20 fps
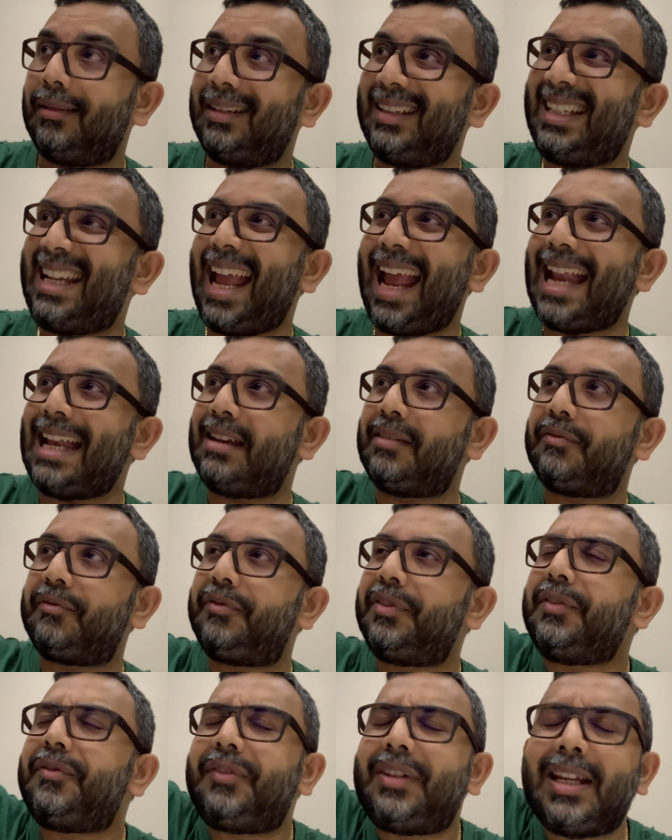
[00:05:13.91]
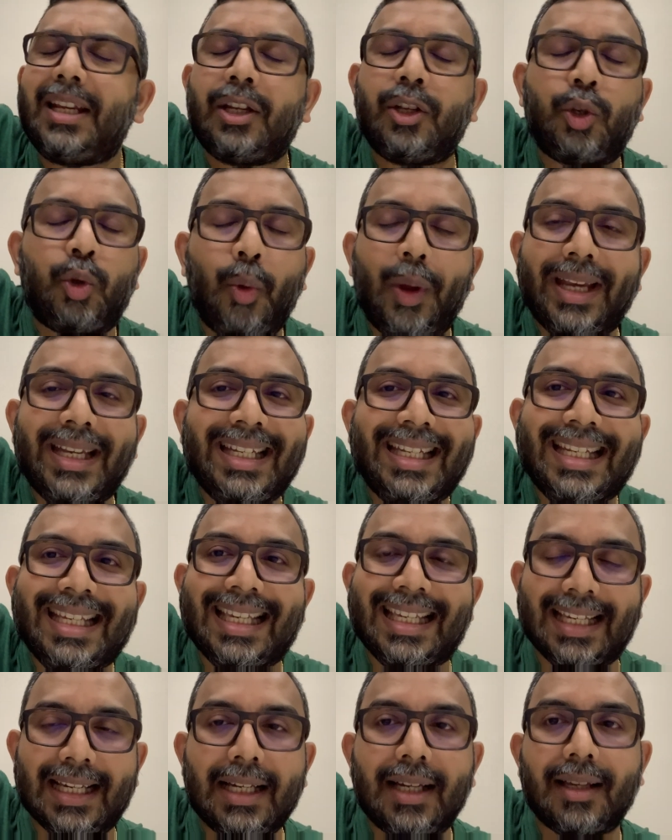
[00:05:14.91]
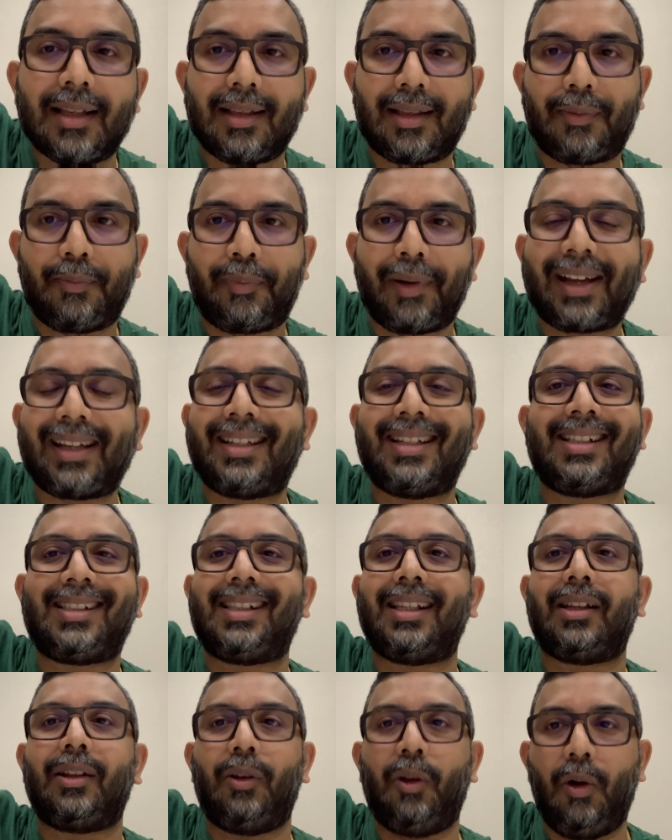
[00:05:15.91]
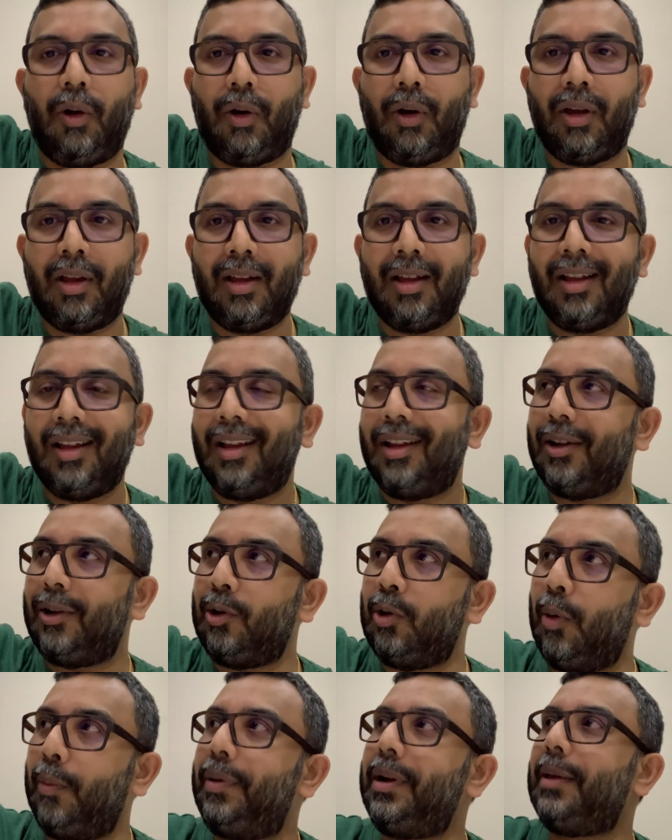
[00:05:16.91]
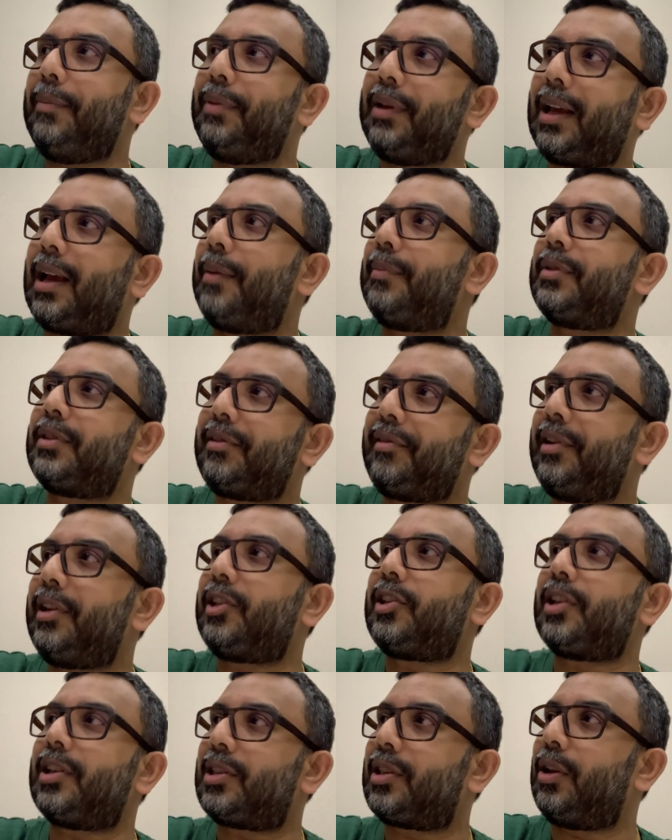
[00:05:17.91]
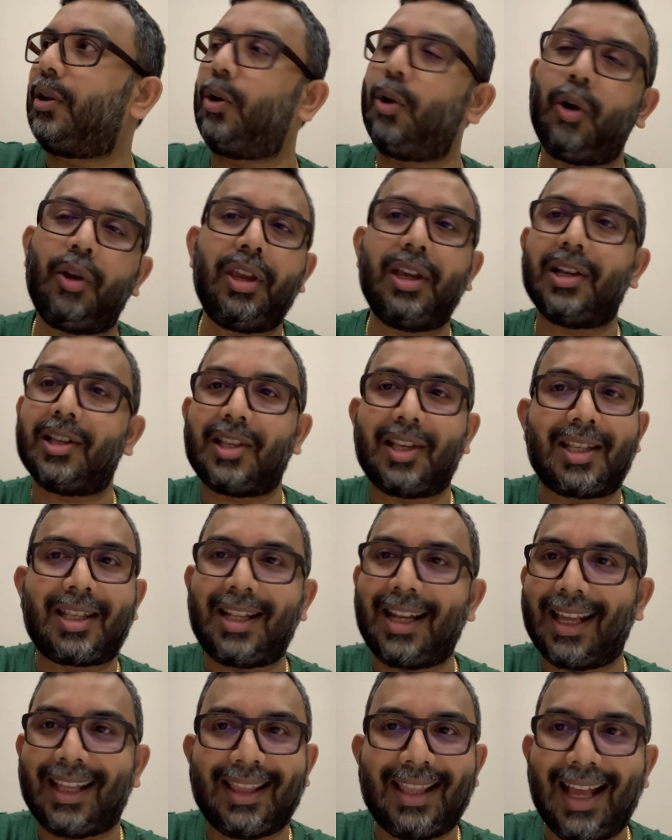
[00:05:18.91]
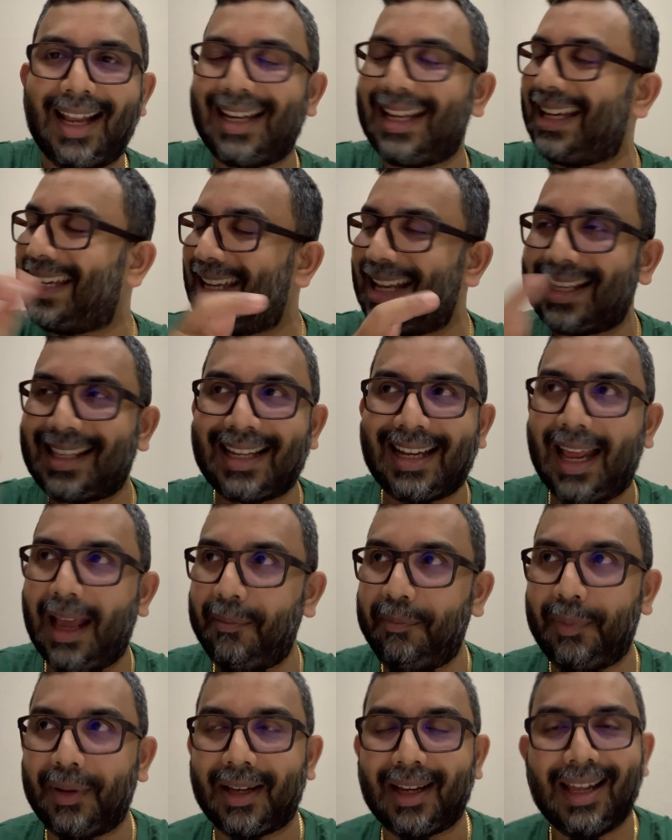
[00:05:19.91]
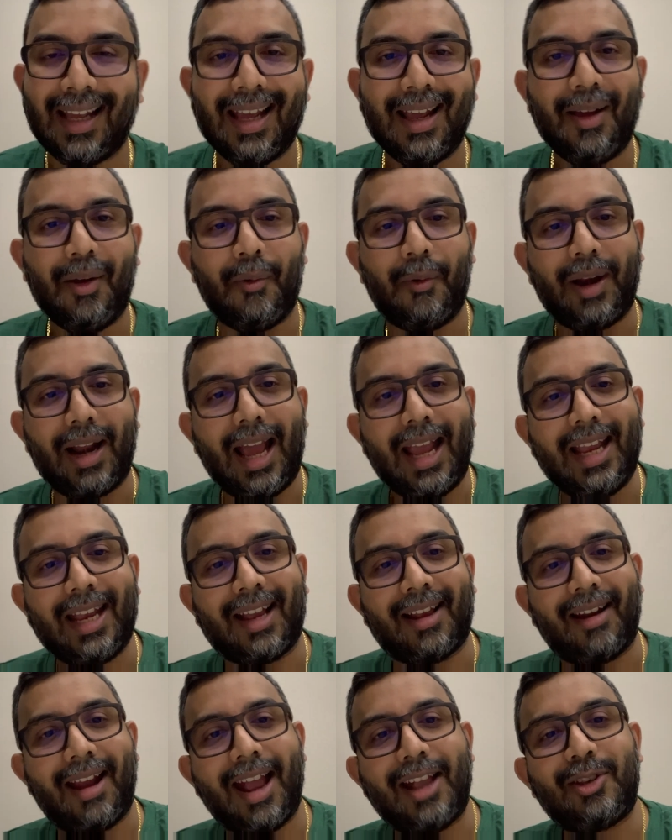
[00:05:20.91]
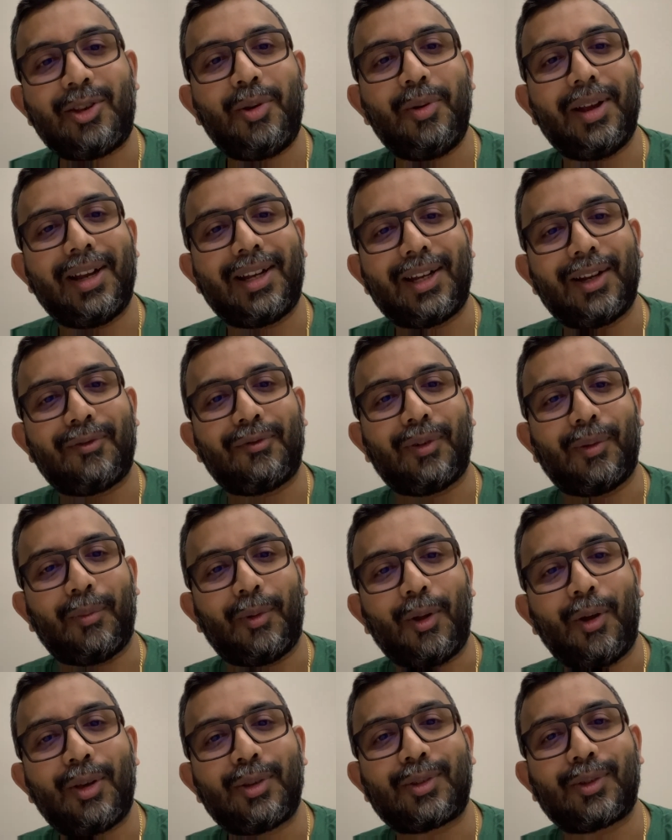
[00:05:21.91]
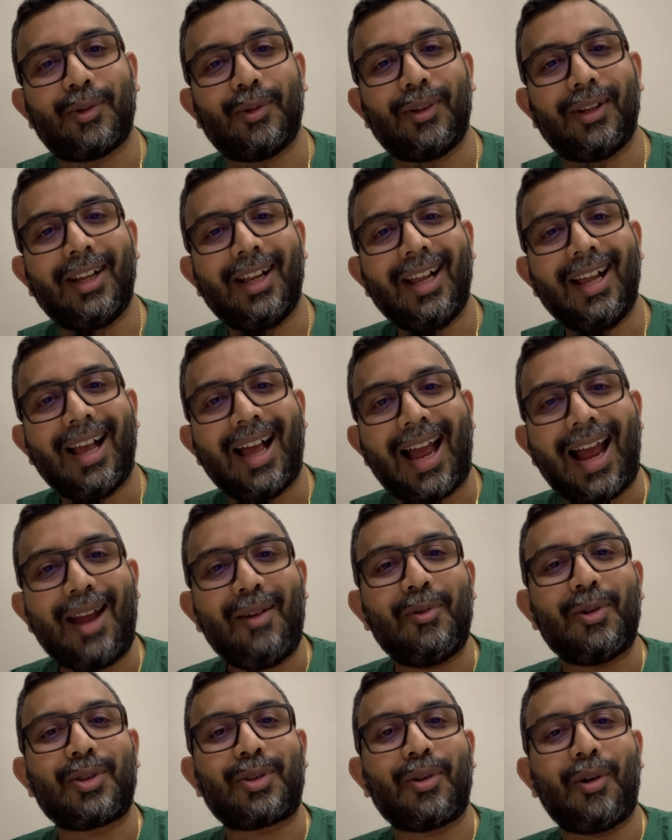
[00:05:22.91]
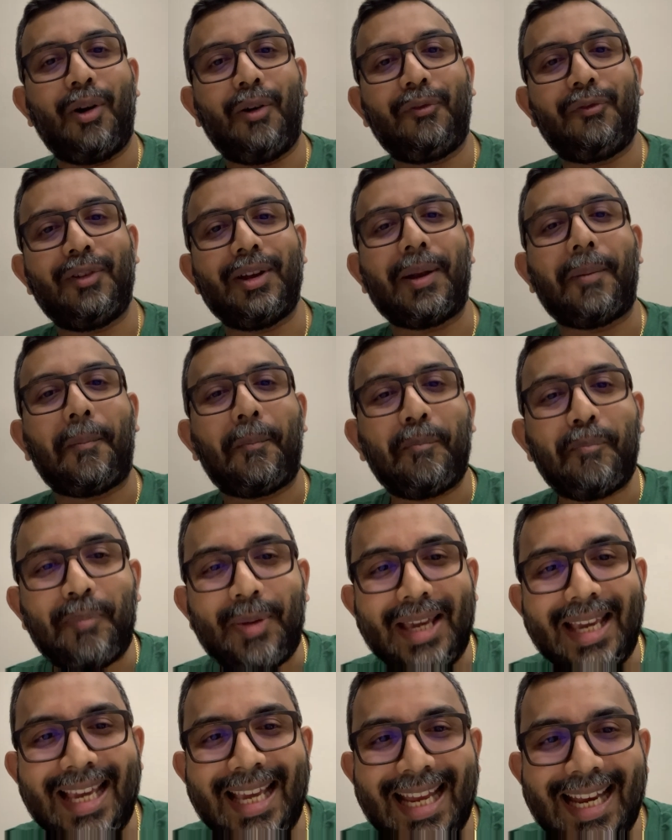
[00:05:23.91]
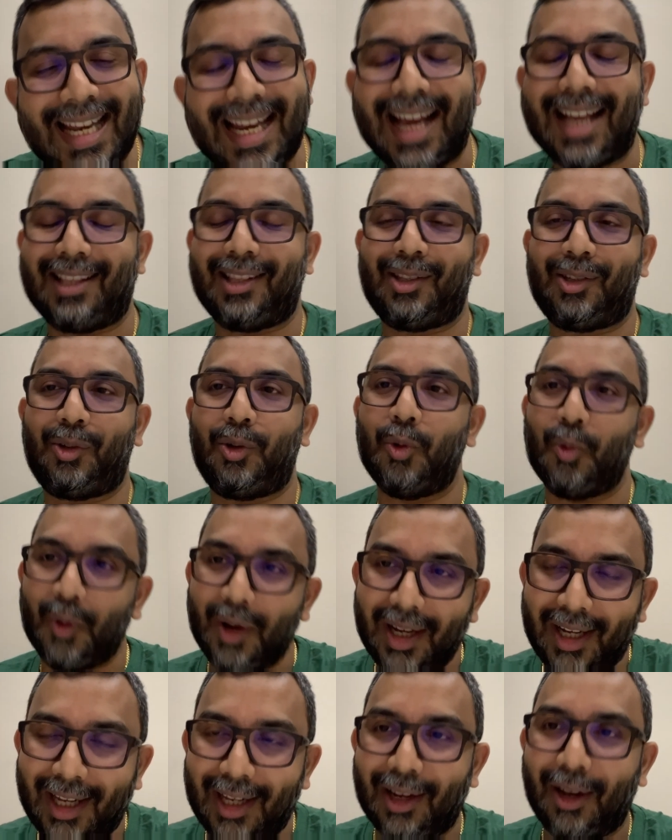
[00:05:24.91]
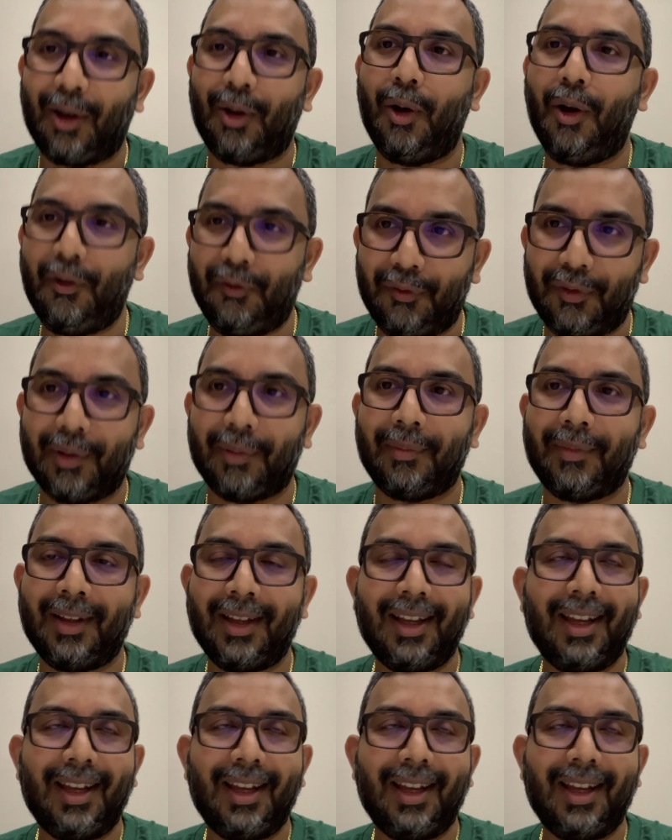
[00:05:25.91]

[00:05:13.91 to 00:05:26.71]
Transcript: 10, 15, 20 years practicing law. Nobody becomes rich as a lawyer just like that. It doesn't happen. When I graduated from law school, I was offered peanuts to work in a law firm.